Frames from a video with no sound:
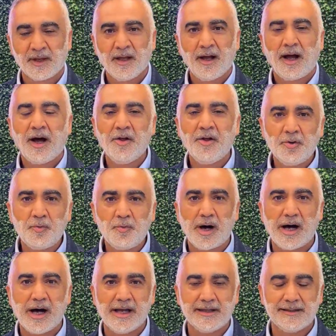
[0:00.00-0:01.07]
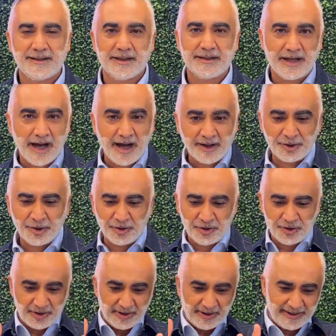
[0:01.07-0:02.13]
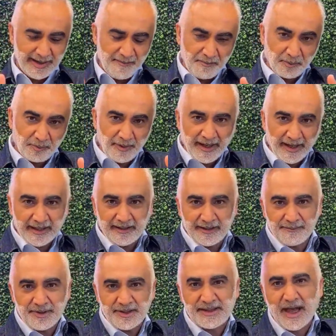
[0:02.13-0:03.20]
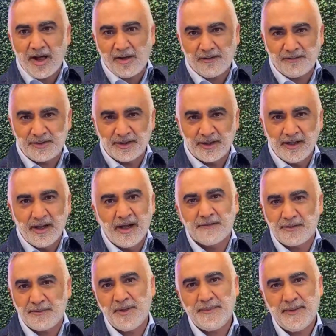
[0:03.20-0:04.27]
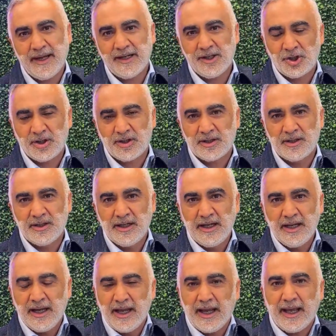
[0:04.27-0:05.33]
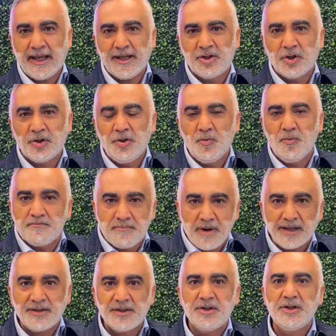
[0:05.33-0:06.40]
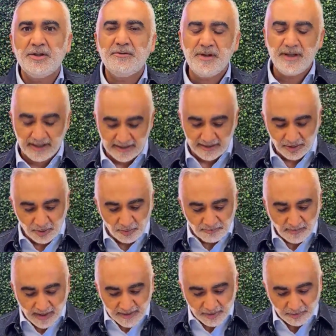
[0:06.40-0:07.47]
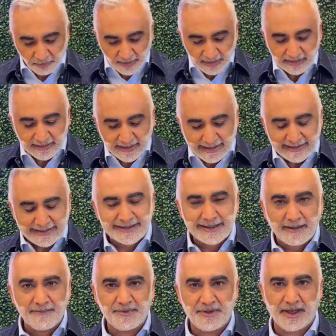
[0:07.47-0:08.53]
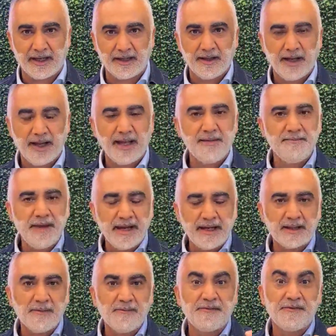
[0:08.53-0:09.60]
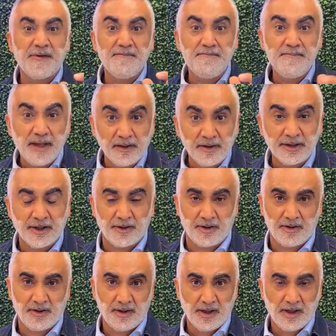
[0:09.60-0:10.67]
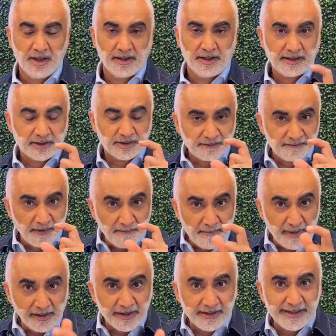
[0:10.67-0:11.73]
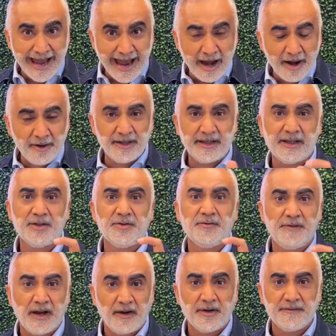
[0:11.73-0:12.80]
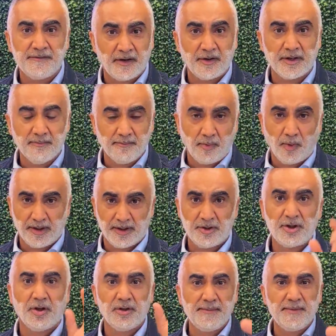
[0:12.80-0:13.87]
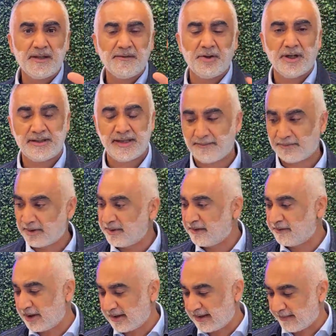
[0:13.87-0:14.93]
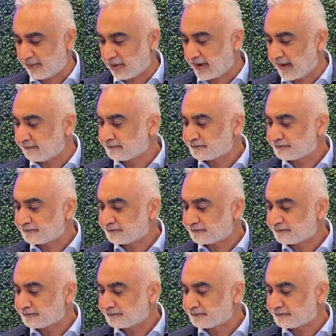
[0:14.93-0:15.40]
Otherwise, the doctor's separating themselves from the patient. And so you must do is you must relate something and make them familiar. Like familiarity is very, very important. So let me give you an example. Okay.